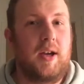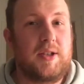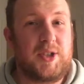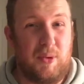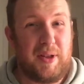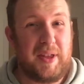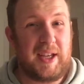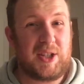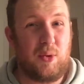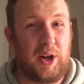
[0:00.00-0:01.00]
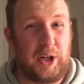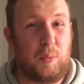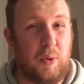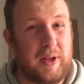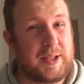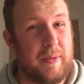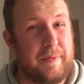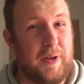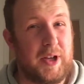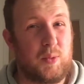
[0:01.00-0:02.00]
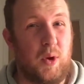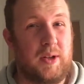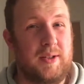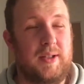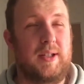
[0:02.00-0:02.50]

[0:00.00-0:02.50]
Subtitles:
So I think it's quite a good one as my first one.